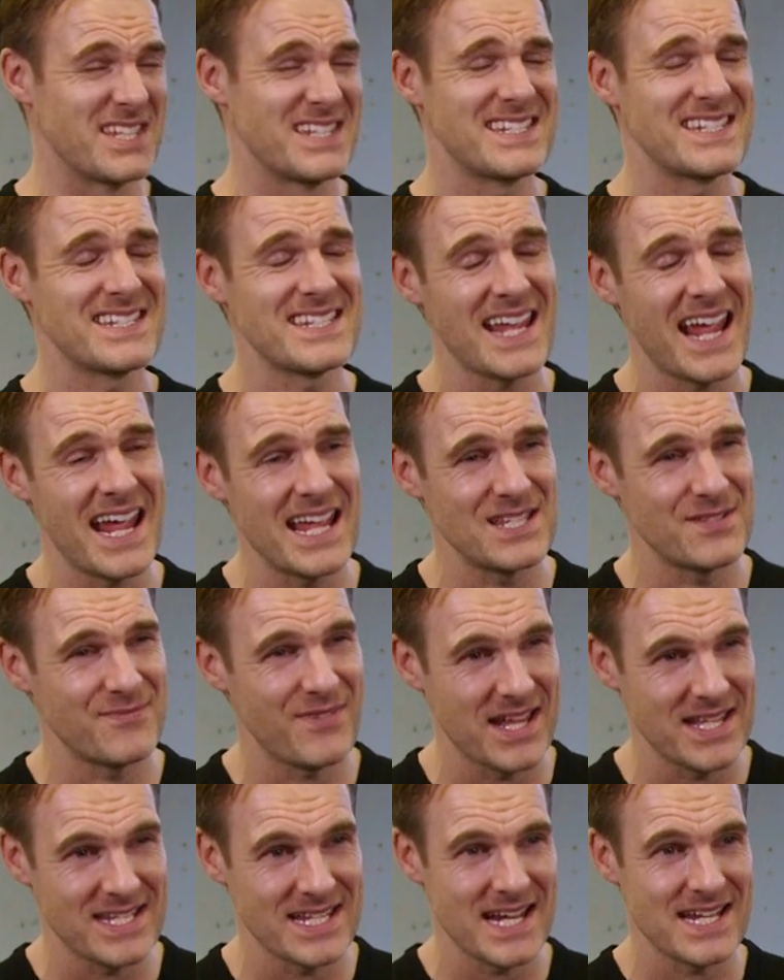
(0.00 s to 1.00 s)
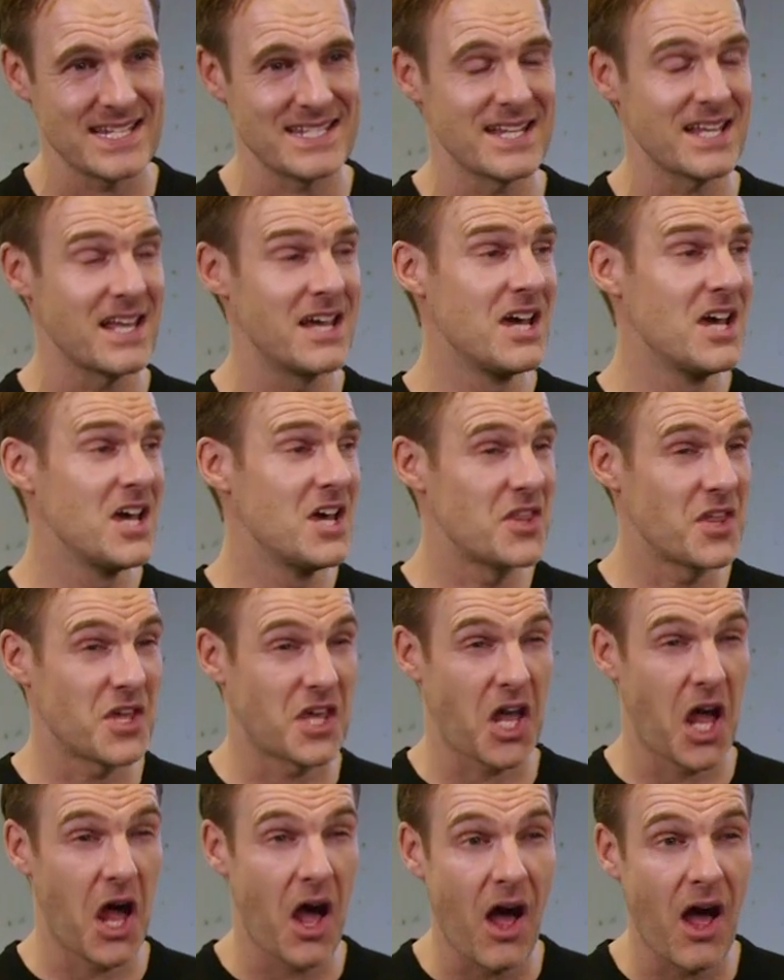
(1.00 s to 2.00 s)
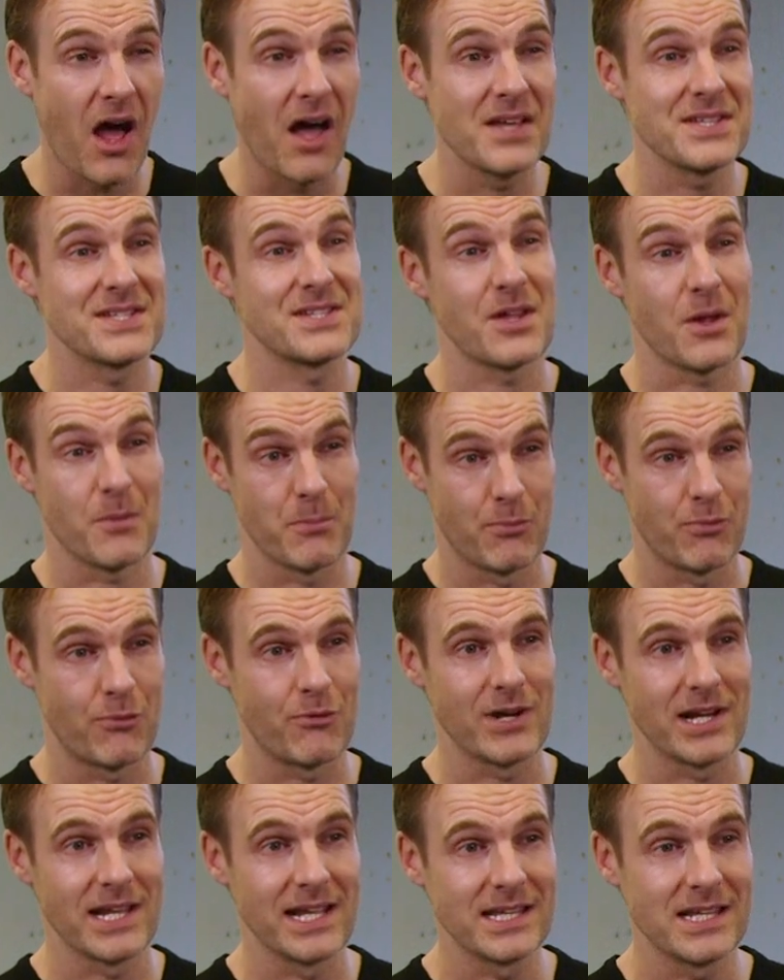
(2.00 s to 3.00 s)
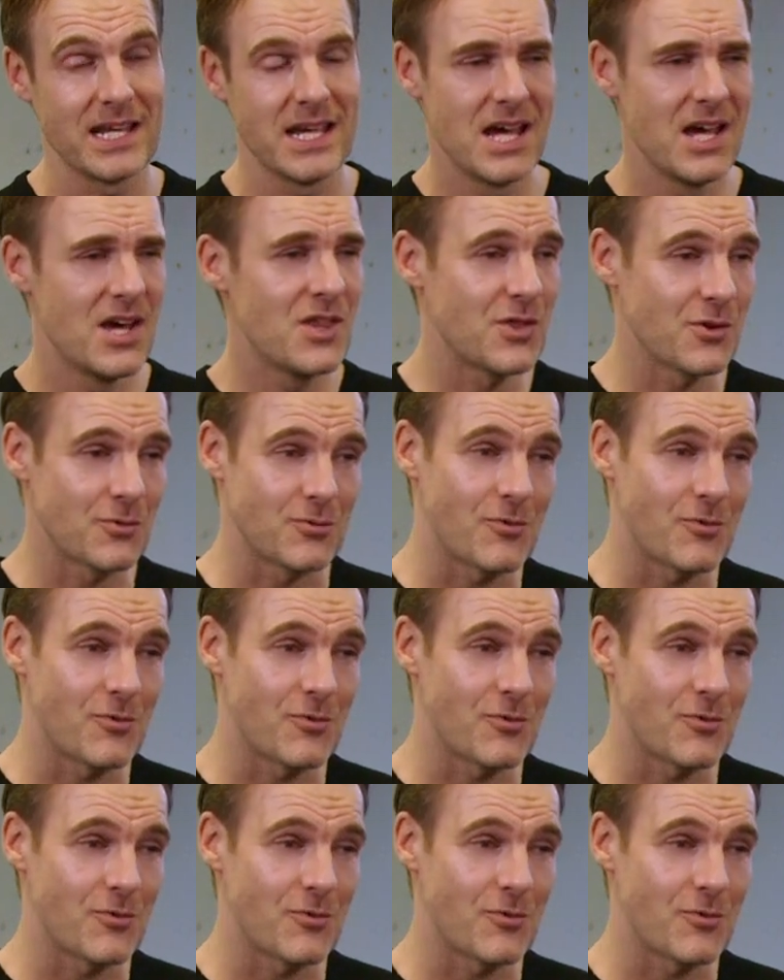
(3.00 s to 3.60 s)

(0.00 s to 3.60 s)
The set's fantastic. The cast are brilliant. The